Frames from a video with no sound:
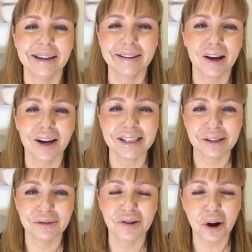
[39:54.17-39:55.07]
the
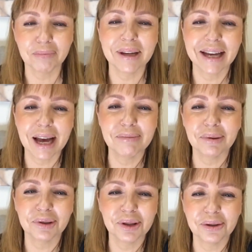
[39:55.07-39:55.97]
idea of not being
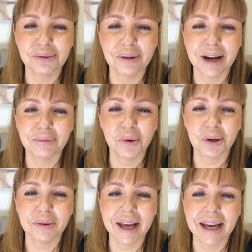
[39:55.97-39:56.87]
able to
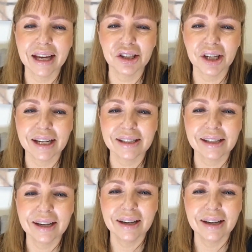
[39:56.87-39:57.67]
work with AHAs.